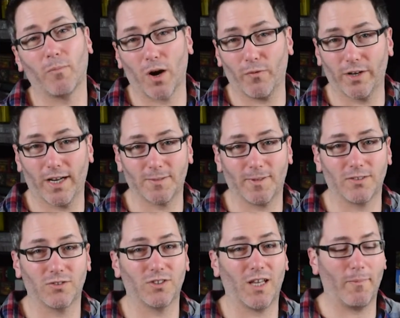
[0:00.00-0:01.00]
Marvel Dice
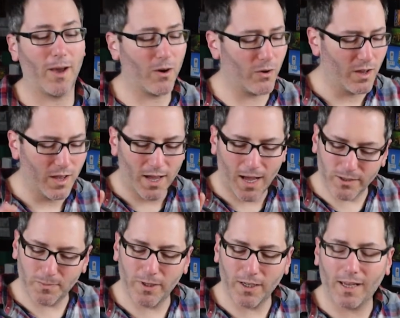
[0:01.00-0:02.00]
Masters came out. I
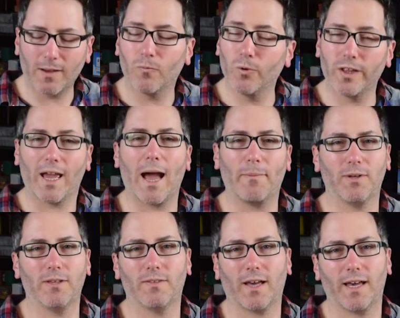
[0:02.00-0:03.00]
was really
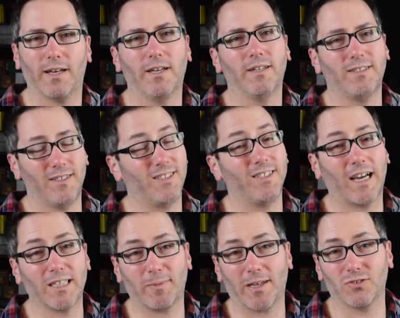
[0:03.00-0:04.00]
happy that DC
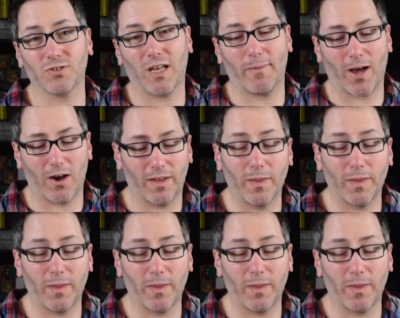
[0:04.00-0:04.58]
Dice Masters came out.